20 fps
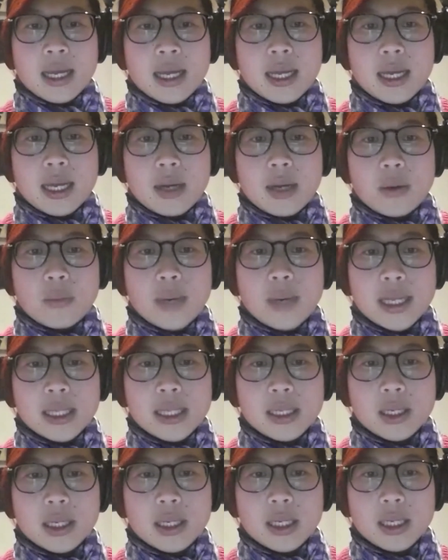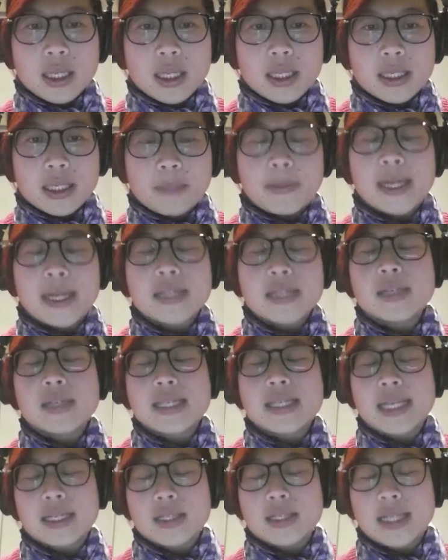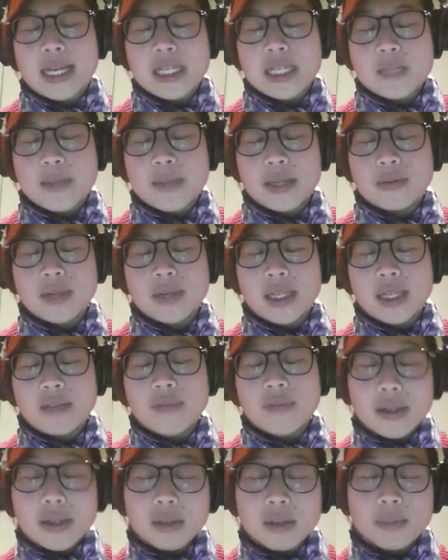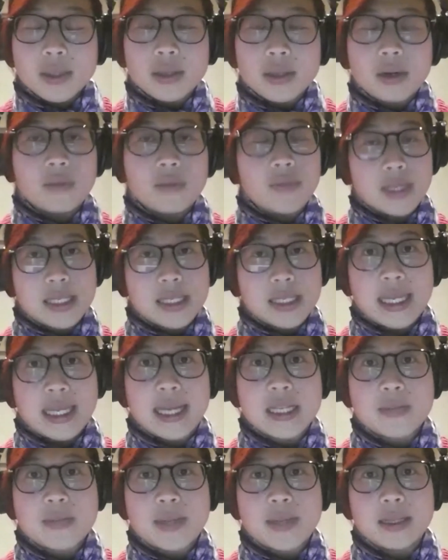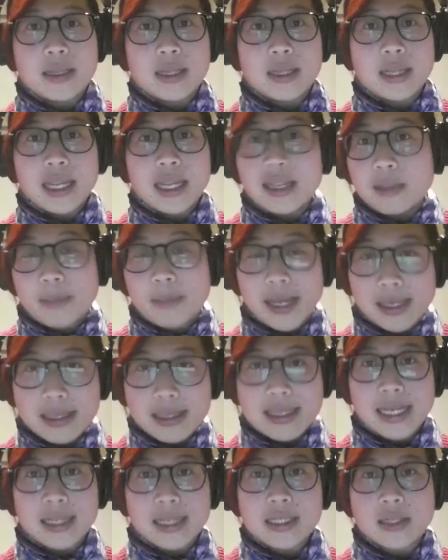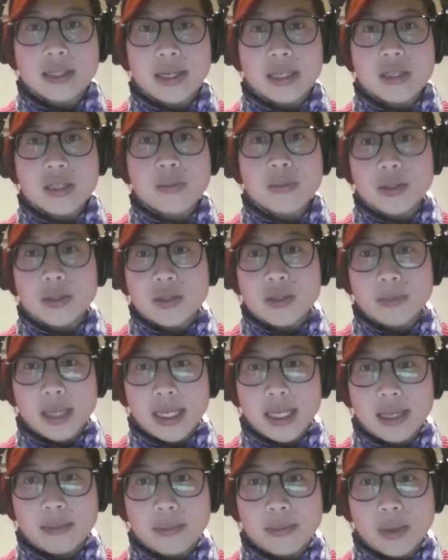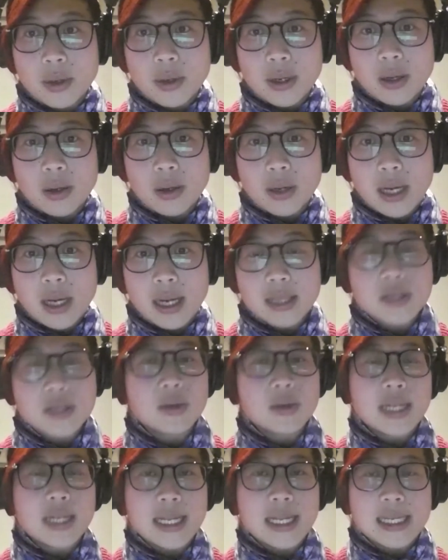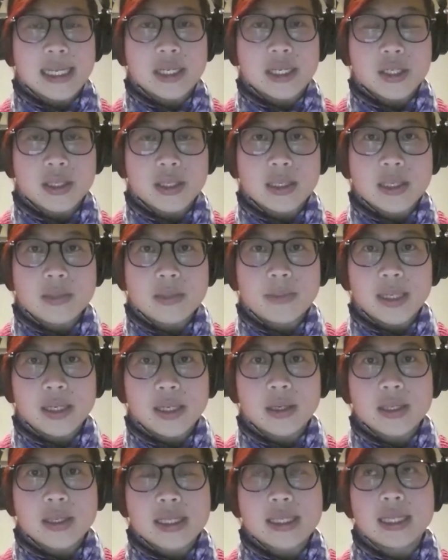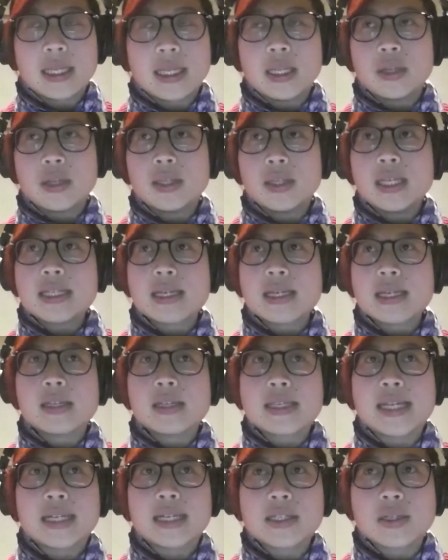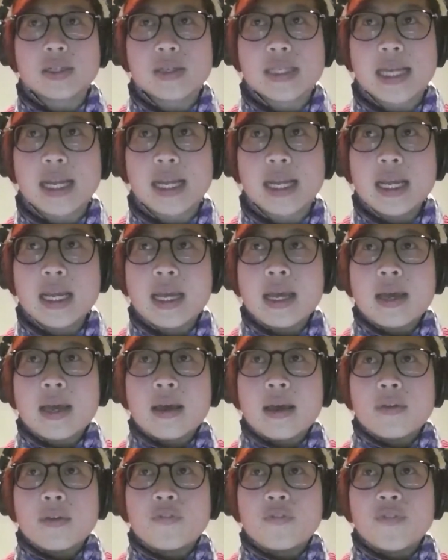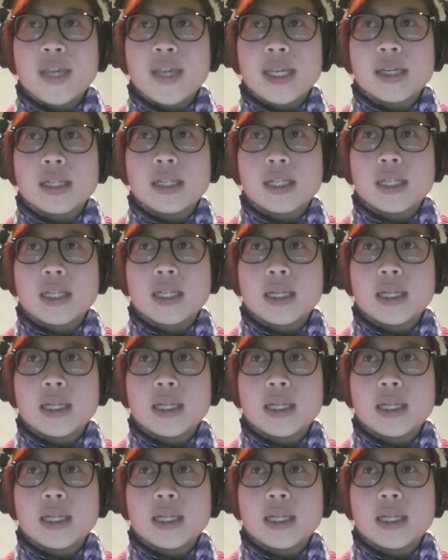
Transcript: What the parts of the sector that has been really vulnerable, obviously, has been the independent sector and small to medium arts organizations, because these are the sectors that feel